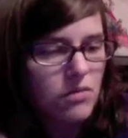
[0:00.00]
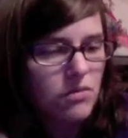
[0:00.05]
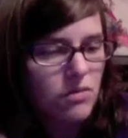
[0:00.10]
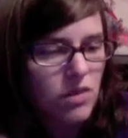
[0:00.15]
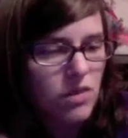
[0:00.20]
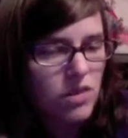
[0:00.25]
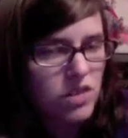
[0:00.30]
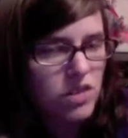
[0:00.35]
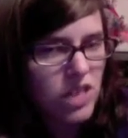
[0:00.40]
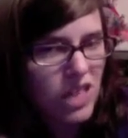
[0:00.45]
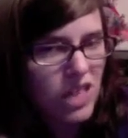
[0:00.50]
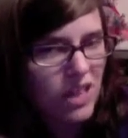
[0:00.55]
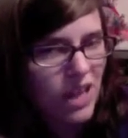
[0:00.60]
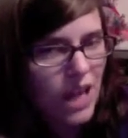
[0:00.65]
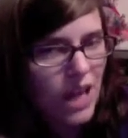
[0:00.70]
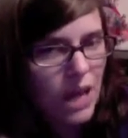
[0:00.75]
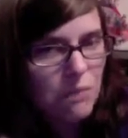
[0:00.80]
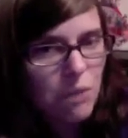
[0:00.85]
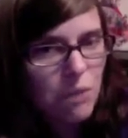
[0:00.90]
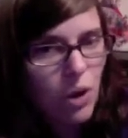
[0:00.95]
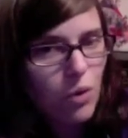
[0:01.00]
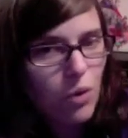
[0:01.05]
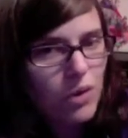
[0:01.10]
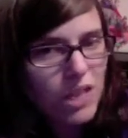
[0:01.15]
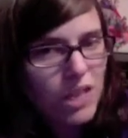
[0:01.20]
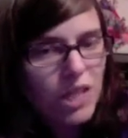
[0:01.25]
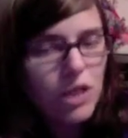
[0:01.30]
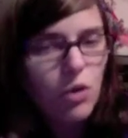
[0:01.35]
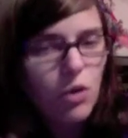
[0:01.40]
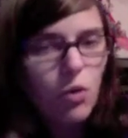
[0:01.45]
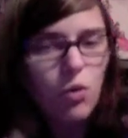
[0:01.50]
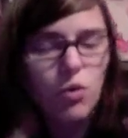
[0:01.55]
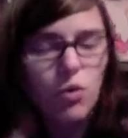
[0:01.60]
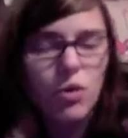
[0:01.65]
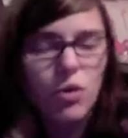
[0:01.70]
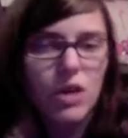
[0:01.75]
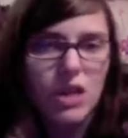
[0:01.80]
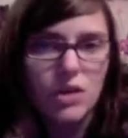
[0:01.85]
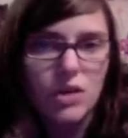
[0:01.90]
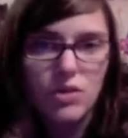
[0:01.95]
like say a land pony or
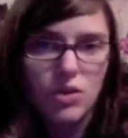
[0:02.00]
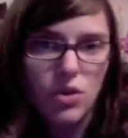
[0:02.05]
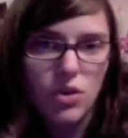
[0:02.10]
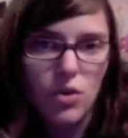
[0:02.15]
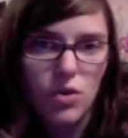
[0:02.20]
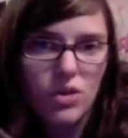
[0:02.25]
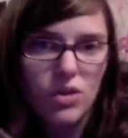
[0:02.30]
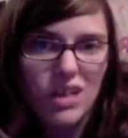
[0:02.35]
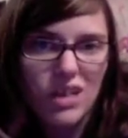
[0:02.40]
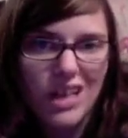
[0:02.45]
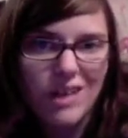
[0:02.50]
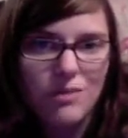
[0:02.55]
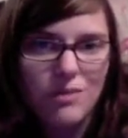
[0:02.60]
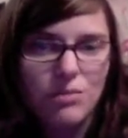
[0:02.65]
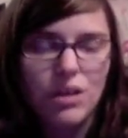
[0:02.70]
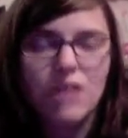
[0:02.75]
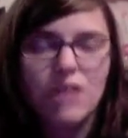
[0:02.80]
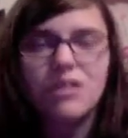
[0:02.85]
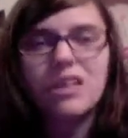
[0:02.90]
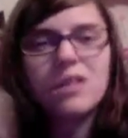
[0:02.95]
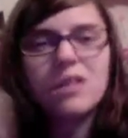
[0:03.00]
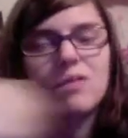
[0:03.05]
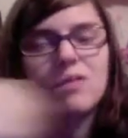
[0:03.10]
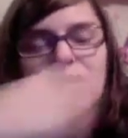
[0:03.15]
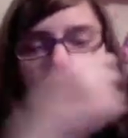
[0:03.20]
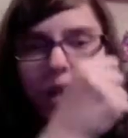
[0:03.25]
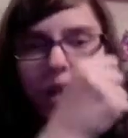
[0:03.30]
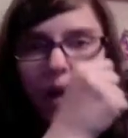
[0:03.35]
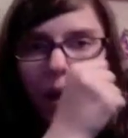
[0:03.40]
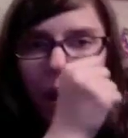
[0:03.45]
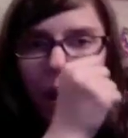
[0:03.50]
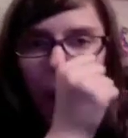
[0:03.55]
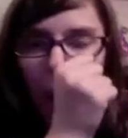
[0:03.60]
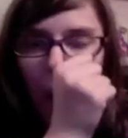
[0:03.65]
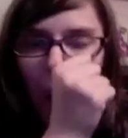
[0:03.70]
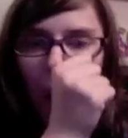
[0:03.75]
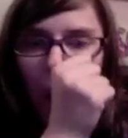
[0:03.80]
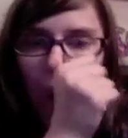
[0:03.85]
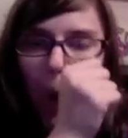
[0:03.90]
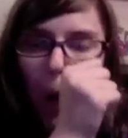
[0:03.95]
a unicorn, I would probably give it like
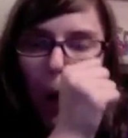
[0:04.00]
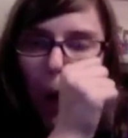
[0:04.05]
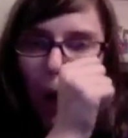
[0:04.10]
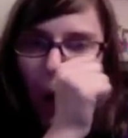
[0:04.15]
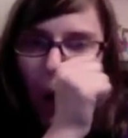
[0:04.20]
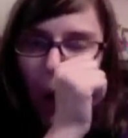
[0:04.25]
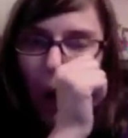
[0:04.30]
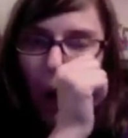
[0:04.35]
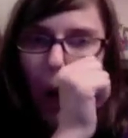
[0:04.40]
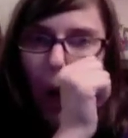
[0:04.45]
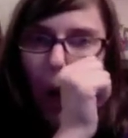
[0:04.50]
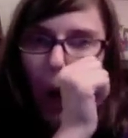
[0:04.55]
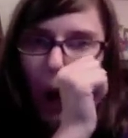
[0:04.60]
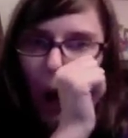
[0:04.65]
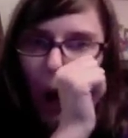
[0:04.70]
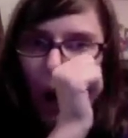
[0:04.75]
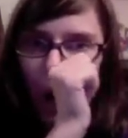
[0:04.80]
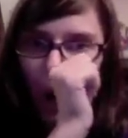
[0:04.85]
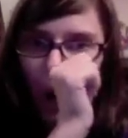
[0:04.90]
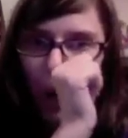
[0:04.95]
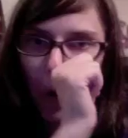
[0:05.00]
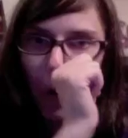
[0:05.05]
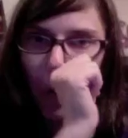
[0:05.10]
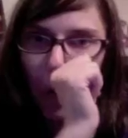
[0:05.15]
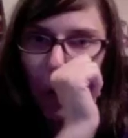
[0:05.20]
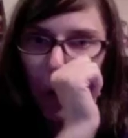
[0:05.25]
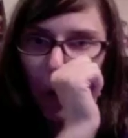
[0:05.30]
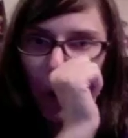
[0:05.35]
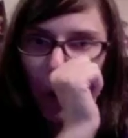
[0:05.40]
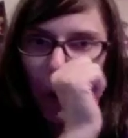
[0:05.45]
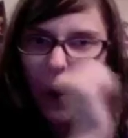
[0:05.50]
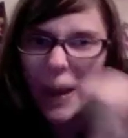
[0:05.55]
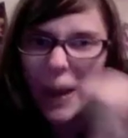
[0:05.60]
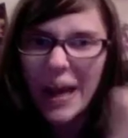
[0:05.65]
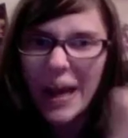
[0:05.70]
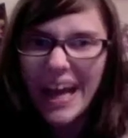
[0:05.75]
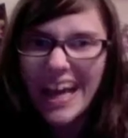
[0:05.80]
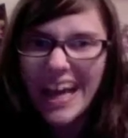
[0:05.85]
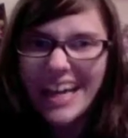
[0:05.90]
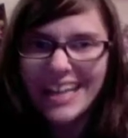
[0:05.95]
a uh,
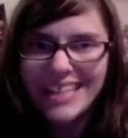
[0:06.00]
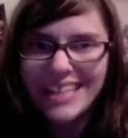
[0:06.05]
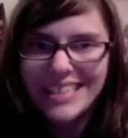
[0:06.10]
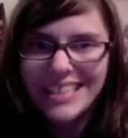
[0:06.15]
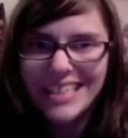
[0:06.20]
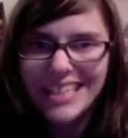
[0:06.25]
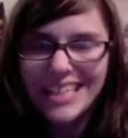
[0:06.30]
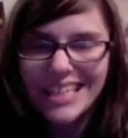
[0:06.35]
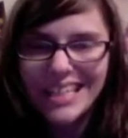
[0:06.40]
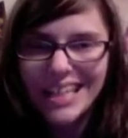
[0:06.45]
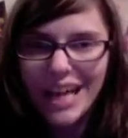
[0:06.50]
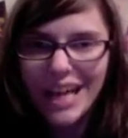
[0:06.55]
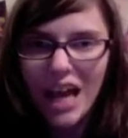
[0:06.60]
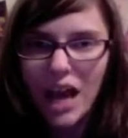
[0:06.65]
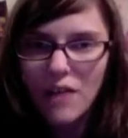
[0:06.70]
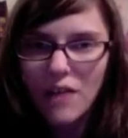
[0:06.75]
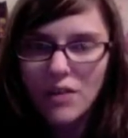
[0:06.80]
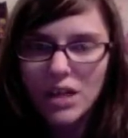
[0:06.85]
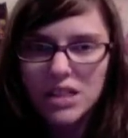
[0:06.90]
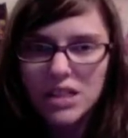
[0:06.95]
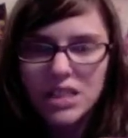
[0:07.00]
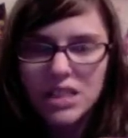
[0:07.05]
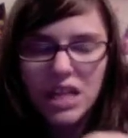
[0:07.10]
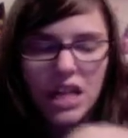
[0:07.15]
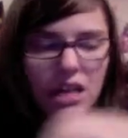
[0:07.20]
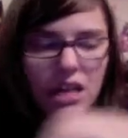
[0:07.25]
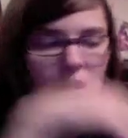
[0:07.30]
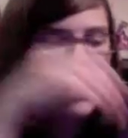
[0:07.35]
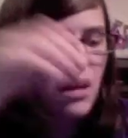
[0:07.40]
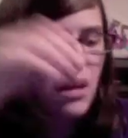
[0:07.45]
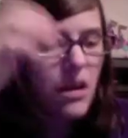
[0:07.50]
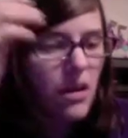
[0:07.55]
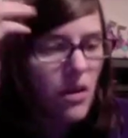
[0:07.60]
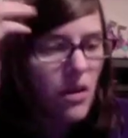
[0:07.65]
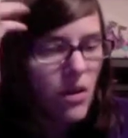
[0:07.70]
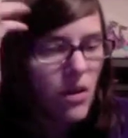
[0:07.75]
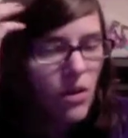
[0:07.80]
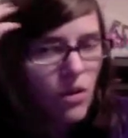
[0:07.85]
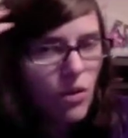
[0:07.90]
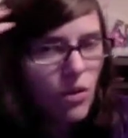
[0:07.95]
eight and a half out of ten
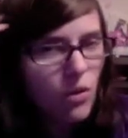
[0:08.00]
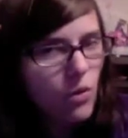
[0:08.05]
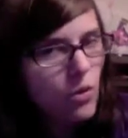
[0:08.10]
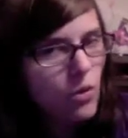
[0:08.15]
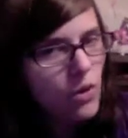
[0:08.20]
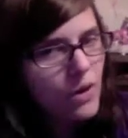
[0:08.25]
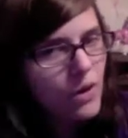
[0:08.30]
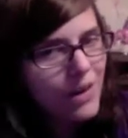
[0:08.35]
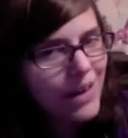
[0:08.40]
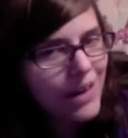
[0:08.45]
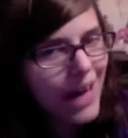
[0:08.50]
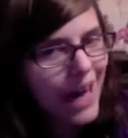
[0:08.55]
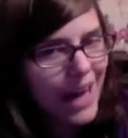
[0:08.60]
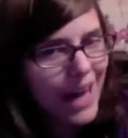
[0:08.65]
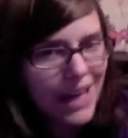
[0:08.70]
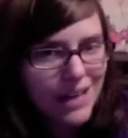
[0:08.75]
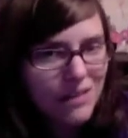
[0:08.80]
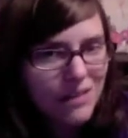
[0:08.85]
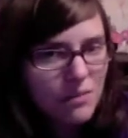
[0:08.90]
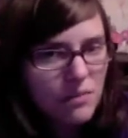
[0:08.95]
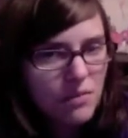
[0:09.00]
or a nine.